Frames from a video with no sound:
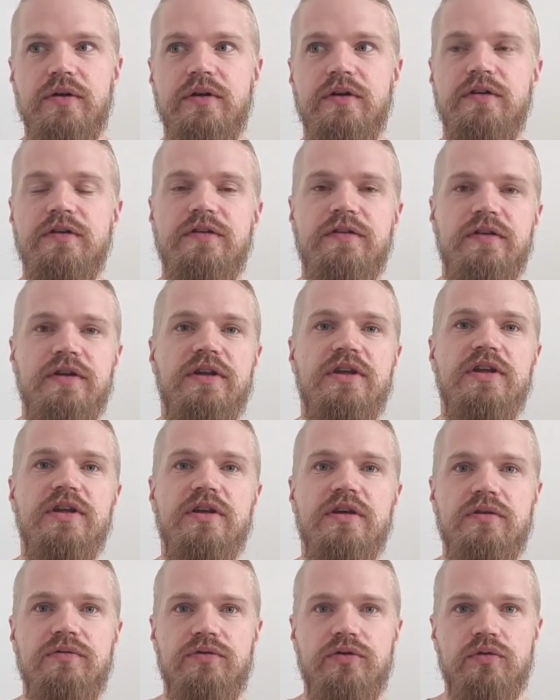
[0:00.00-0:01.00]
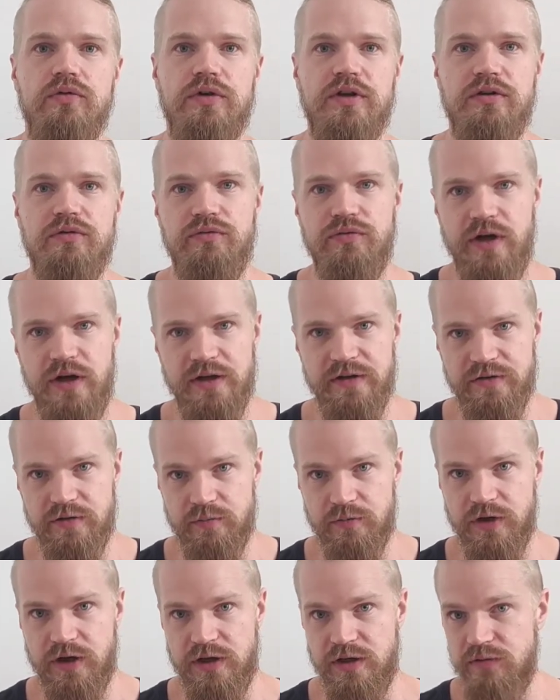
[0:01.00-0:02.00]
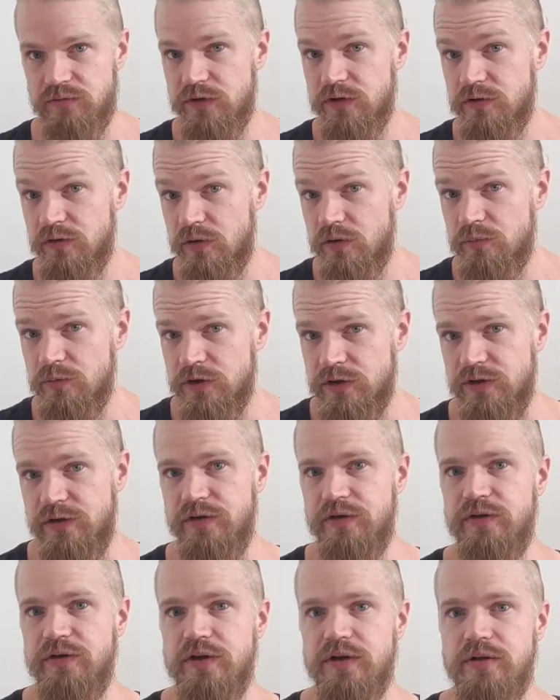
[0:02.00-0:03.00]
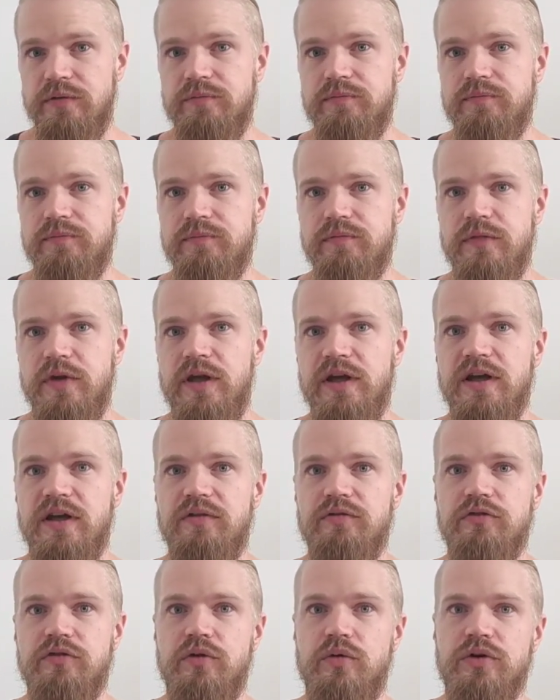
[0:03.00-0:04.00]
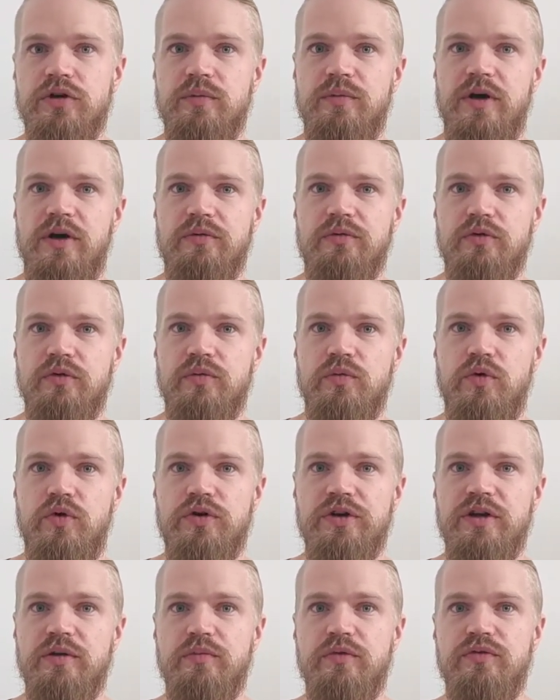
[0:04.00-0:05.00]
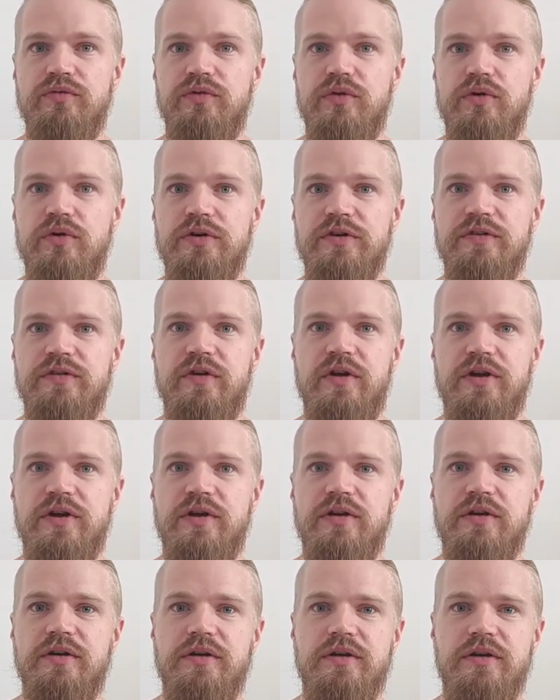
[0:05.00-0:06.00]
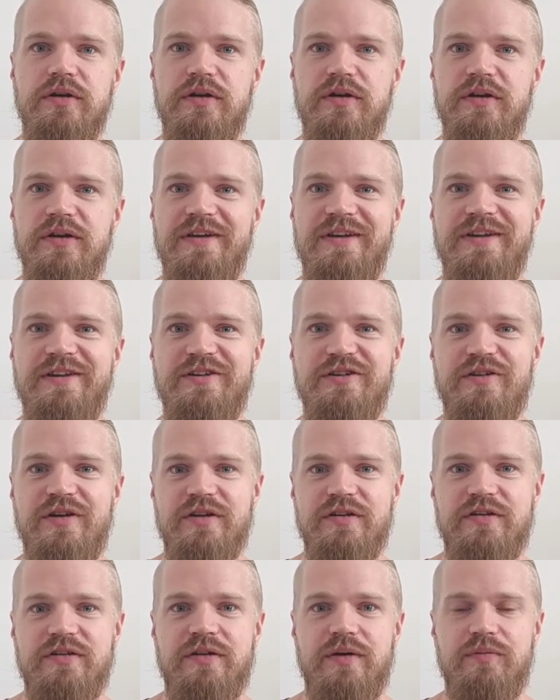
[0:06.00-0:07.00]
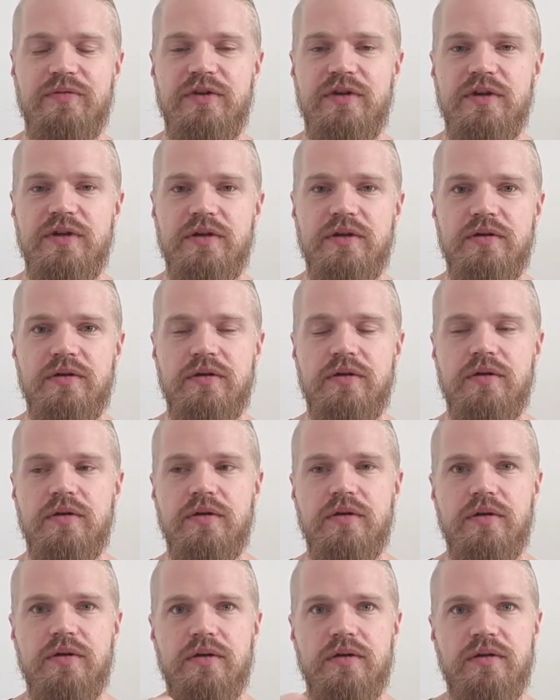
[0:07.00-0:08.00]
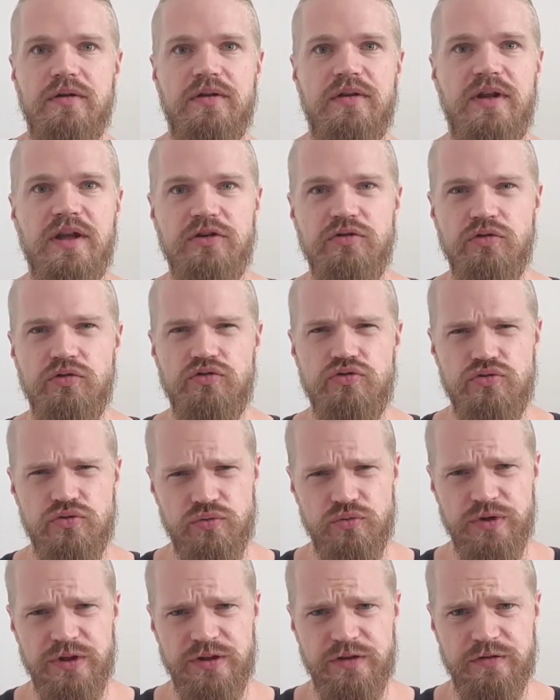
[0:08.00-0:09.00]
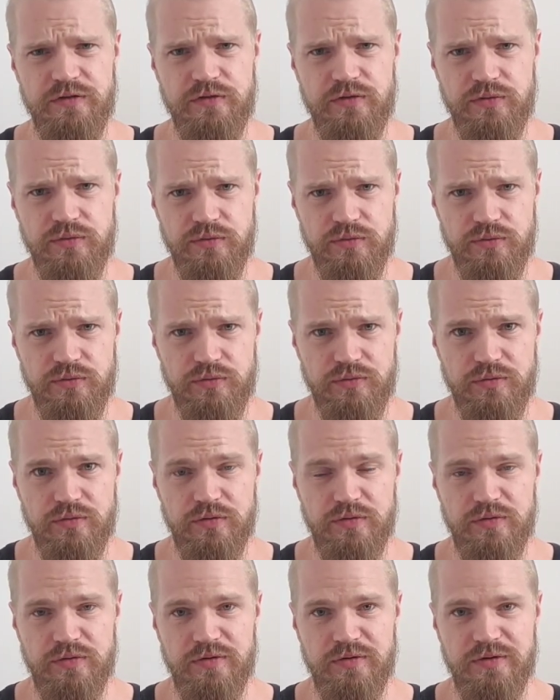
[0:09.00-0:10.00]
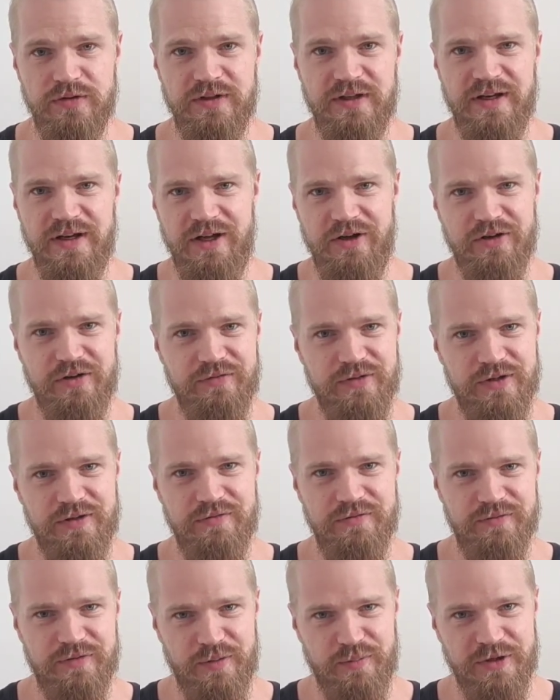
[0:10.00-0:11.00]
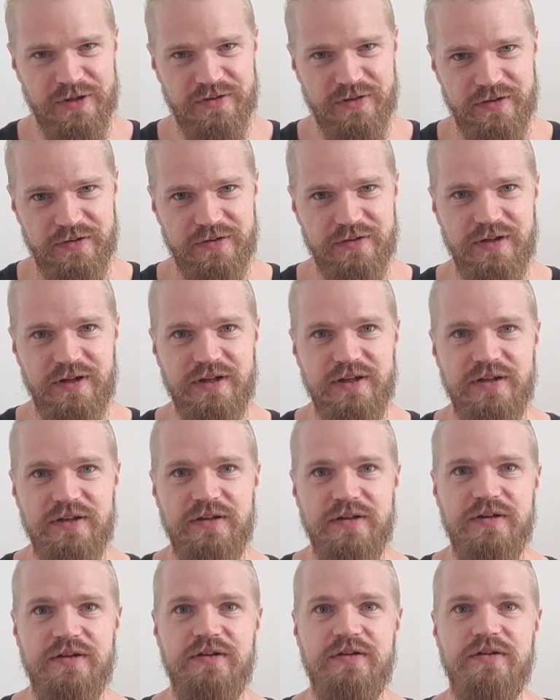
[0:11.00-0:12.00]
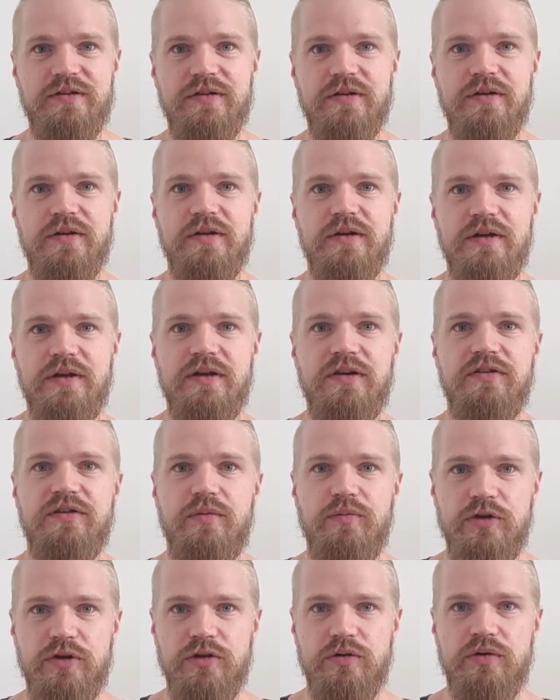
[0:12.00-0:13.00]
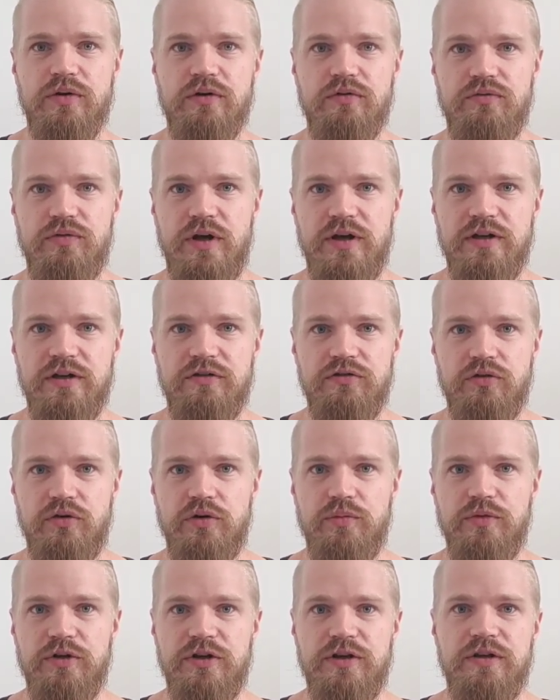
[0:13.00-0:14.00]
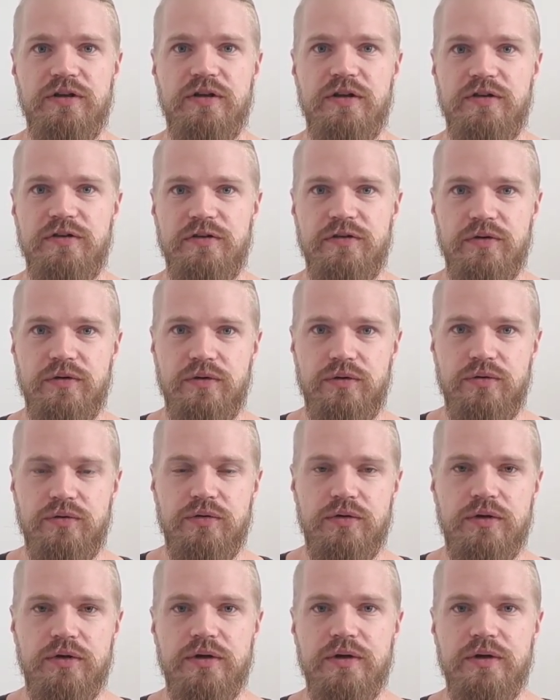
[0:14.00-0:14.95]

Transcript: see if you can find some kind of enjoyment in the thing. Like I've talked about with walking before, it's not something that you're doing to get out of it. Does that make sense? Like it is something you can find enjoyment in, and so